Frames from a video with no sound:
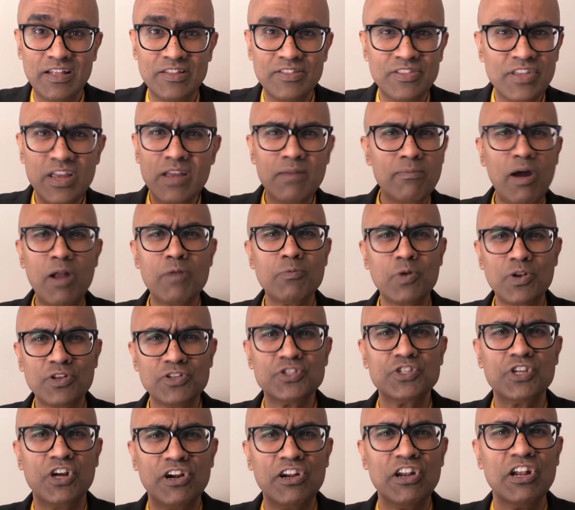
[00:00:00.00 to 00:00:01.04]
Think about what a
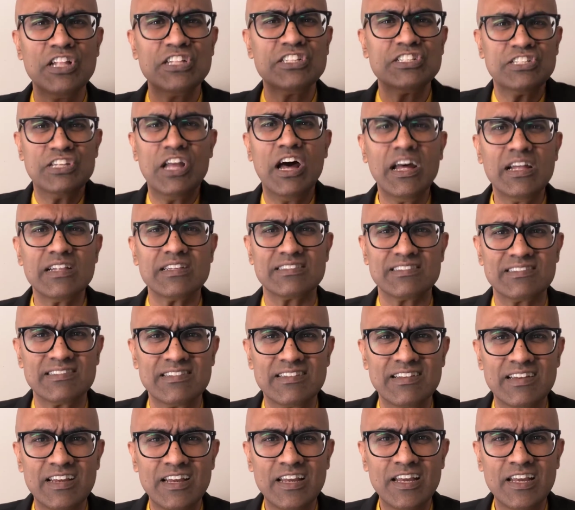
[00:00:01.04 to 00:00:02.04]
journalist does.